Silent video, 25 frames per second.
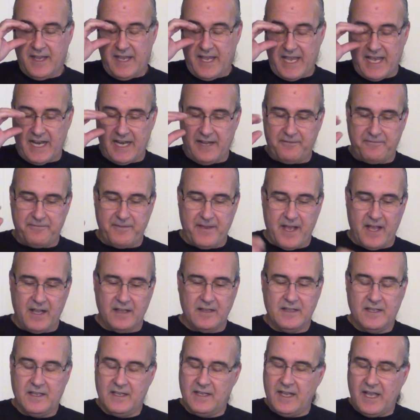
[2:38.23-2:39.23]

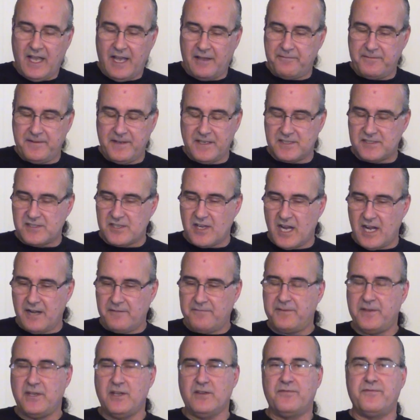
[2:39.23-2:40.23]
NFL, I feel sorry
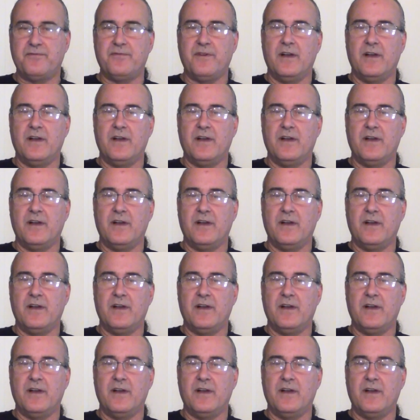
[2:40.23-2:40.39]
for you